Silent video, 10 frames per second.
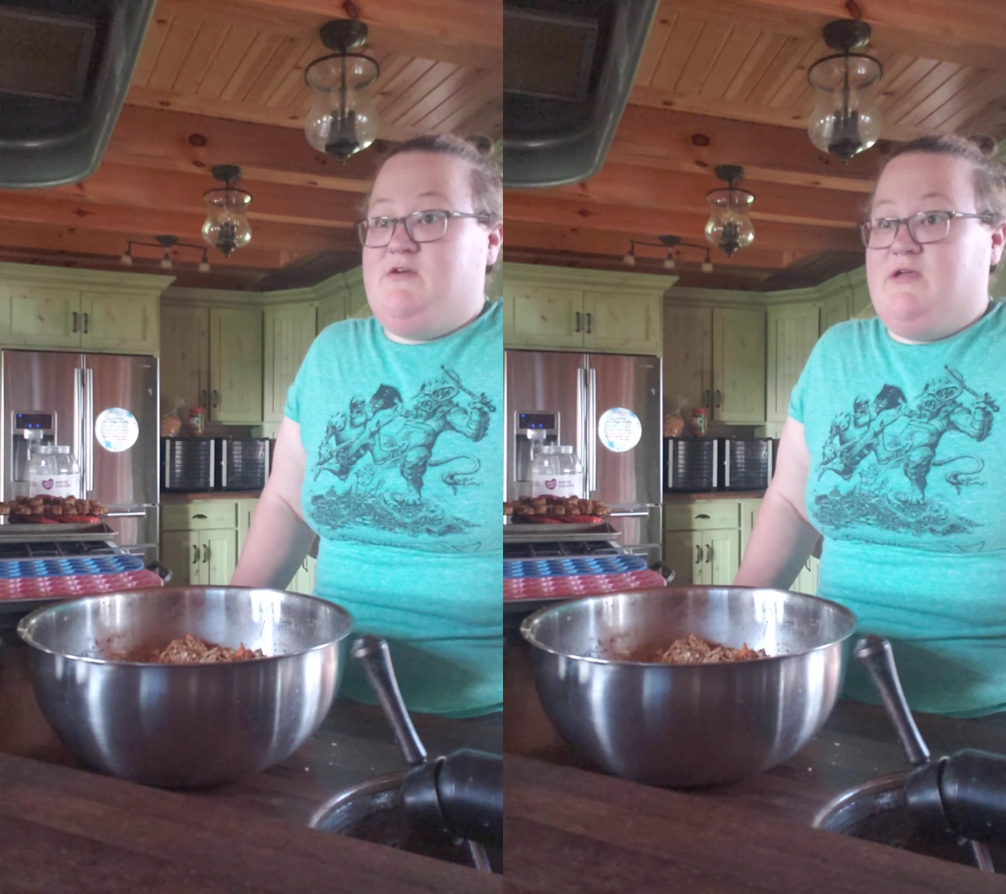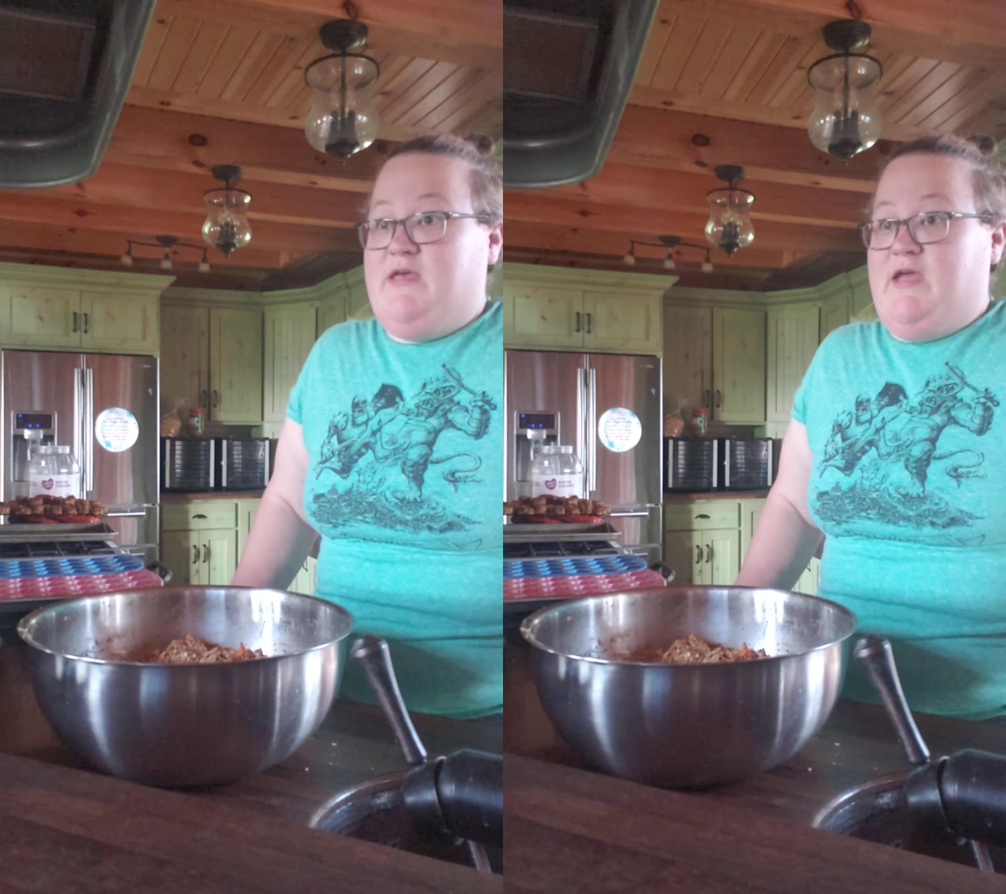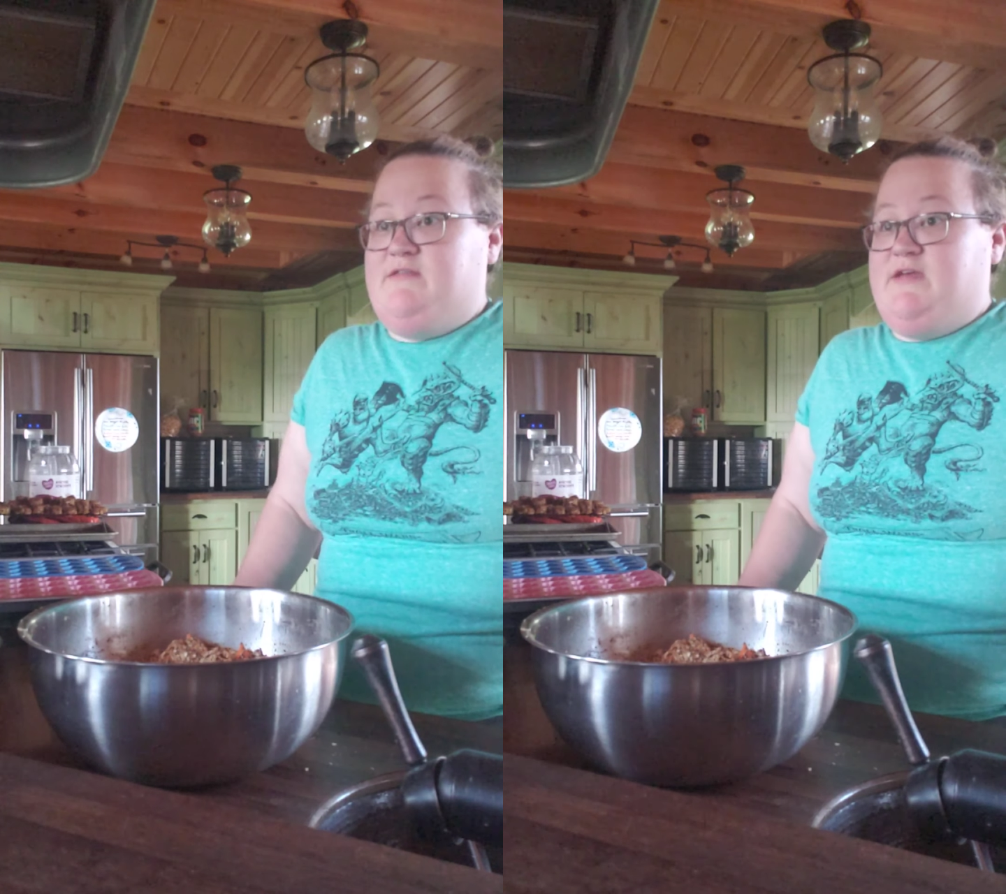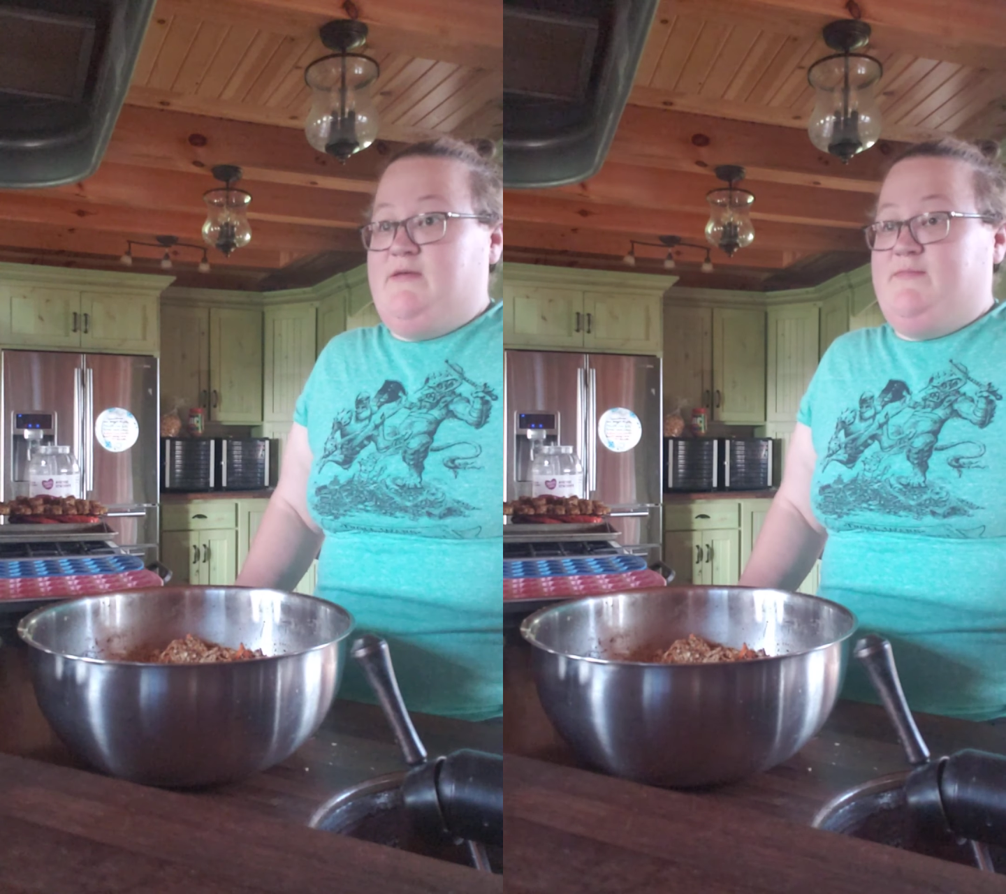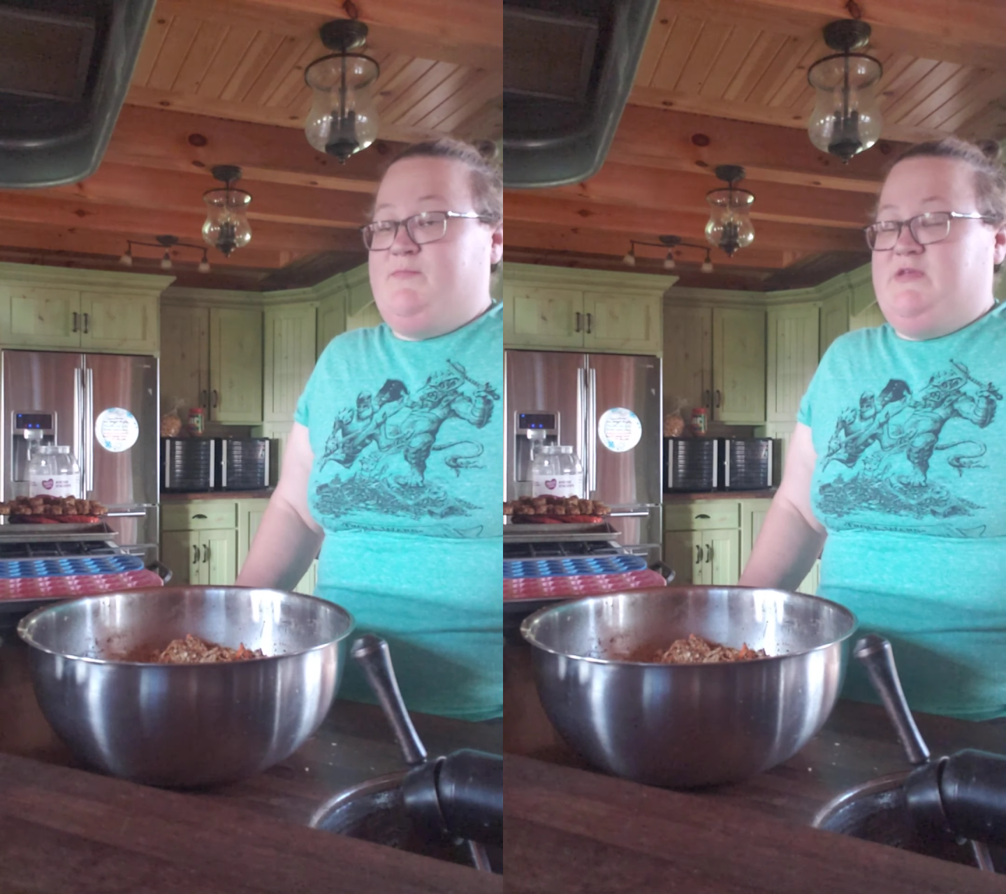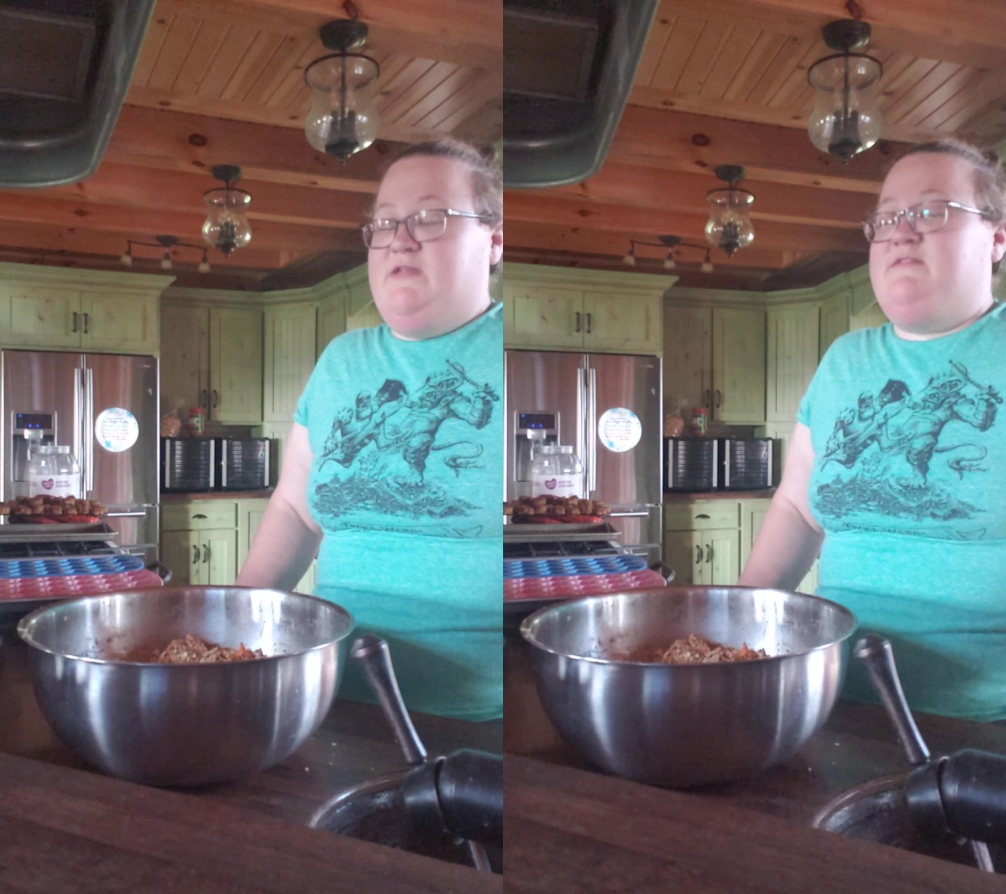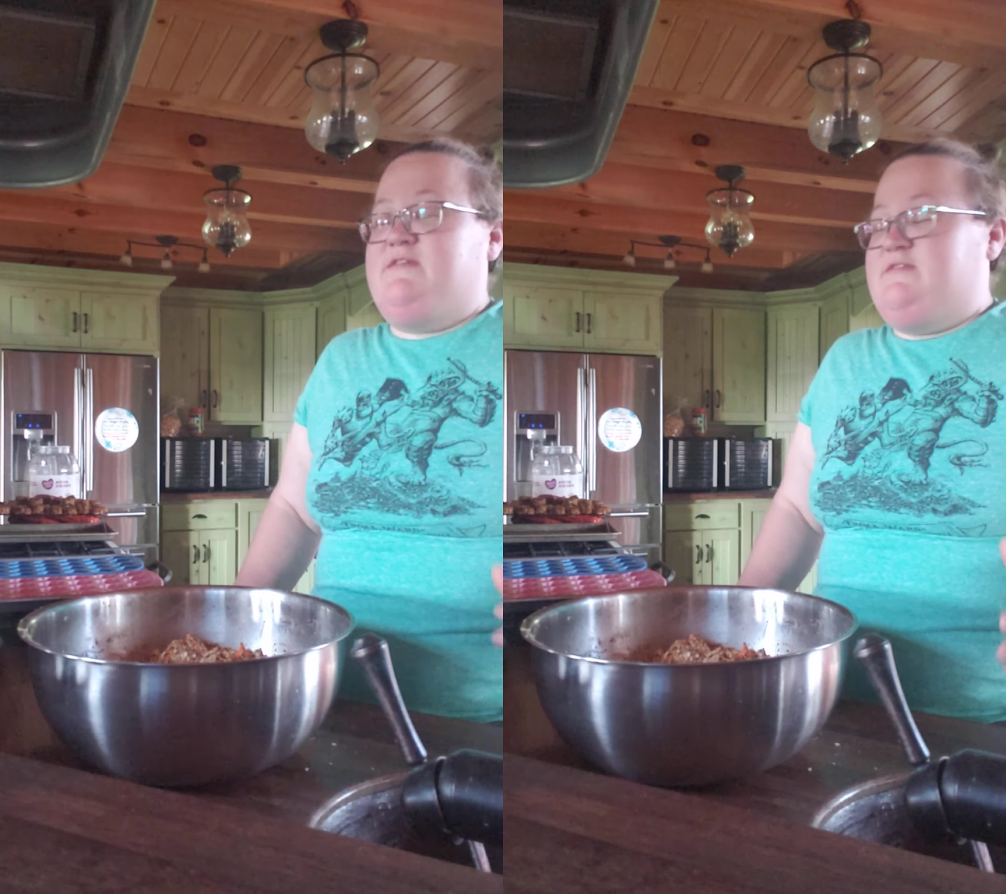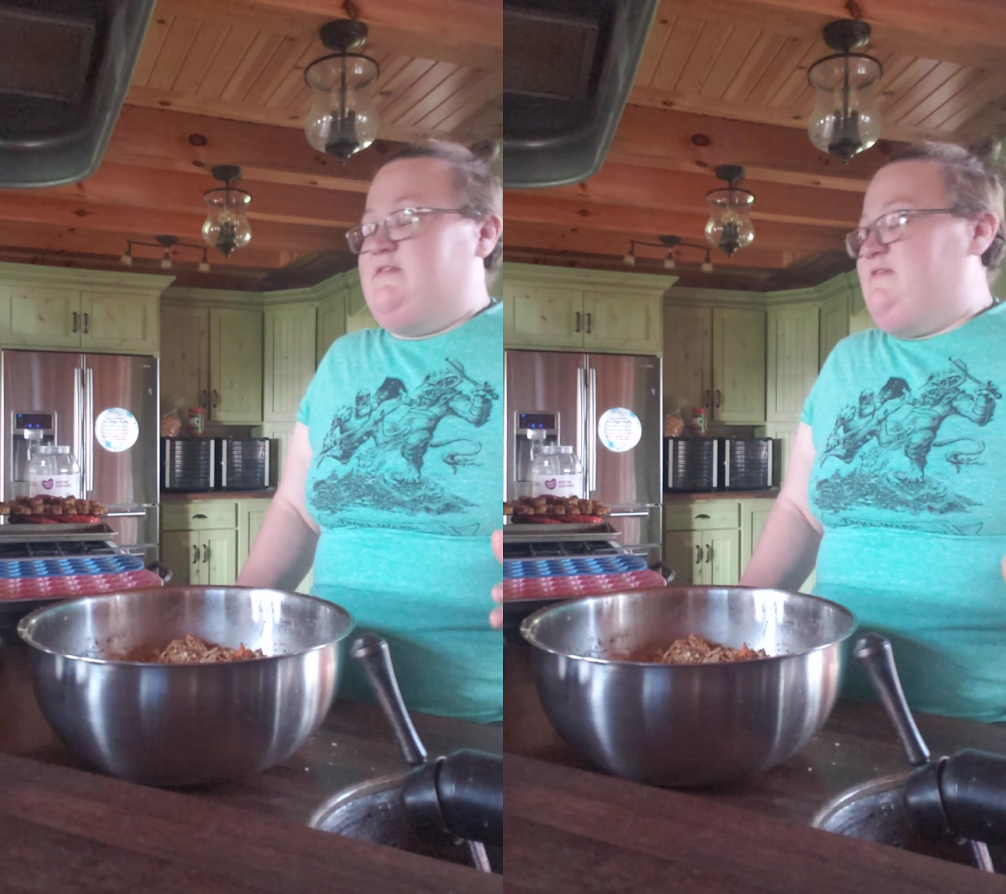or a cake type
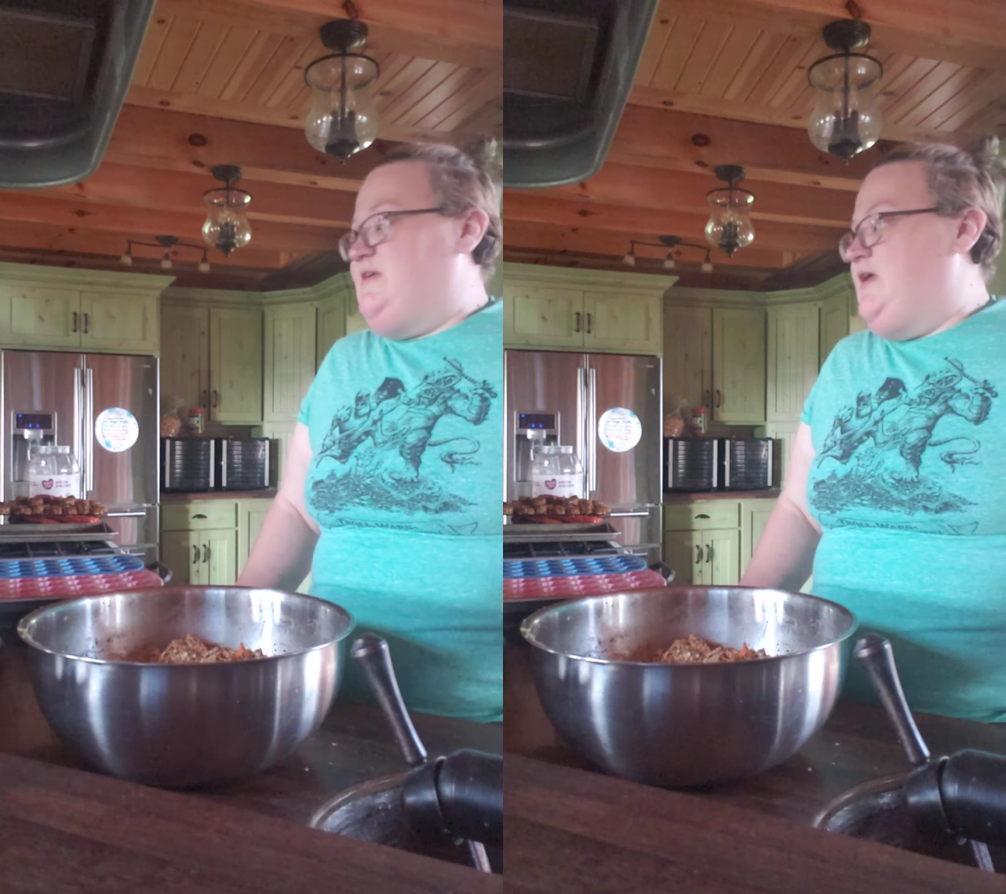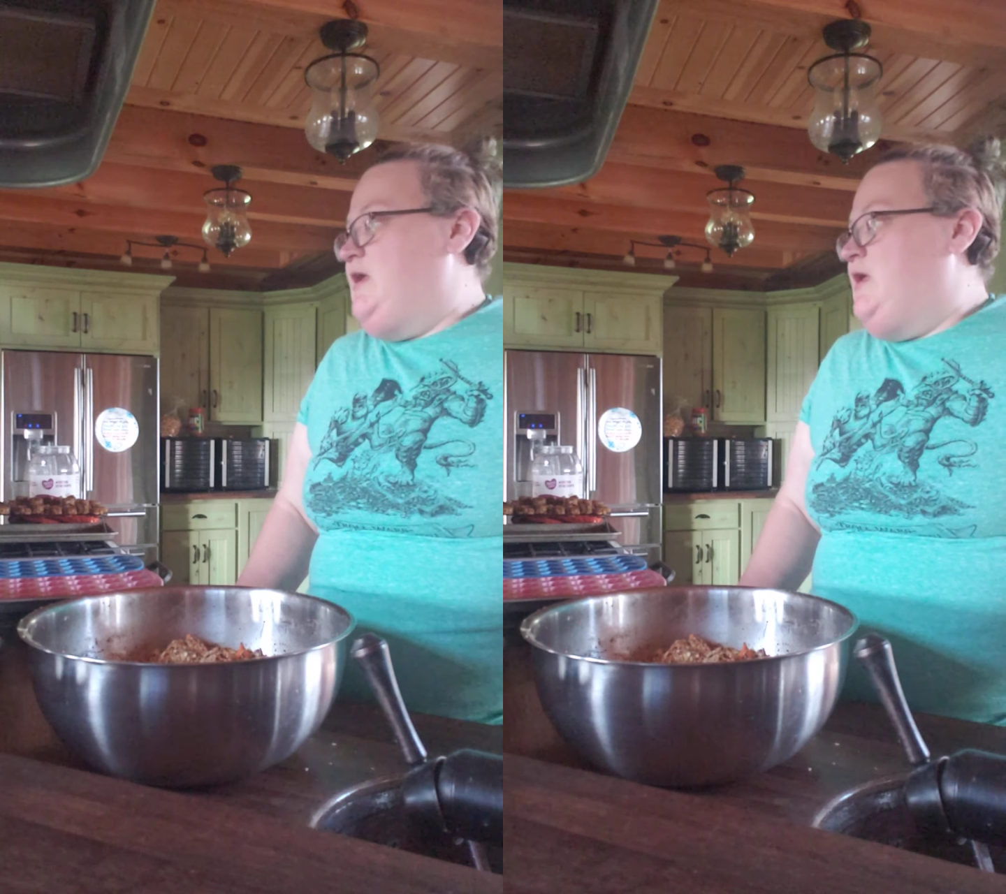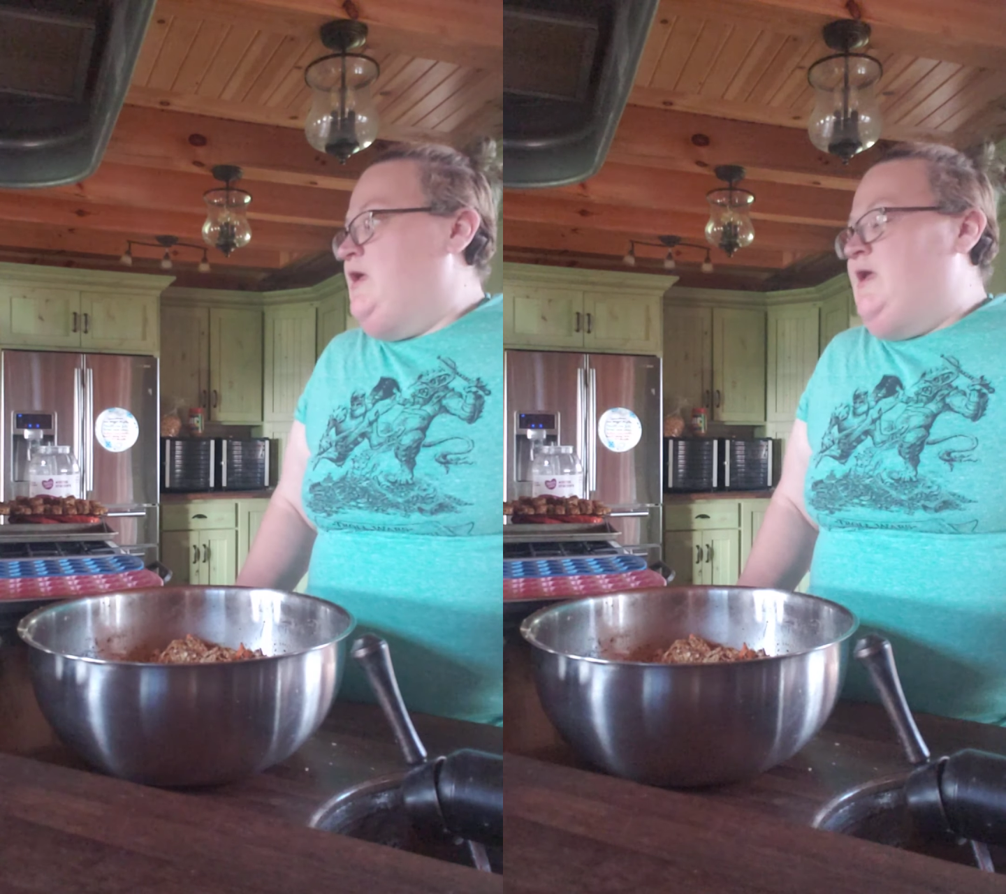consistency,